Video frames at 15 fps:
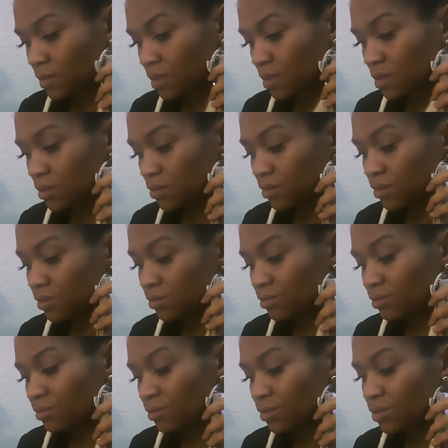So
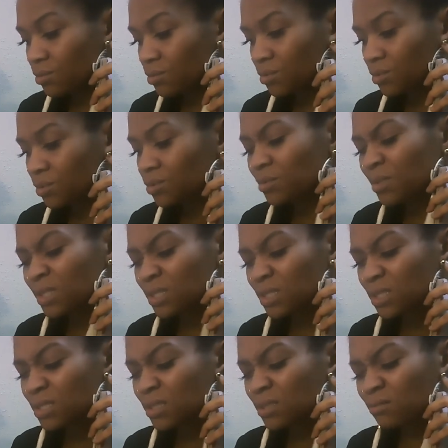you you you need
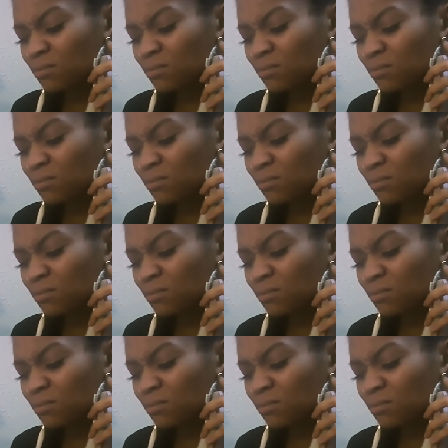to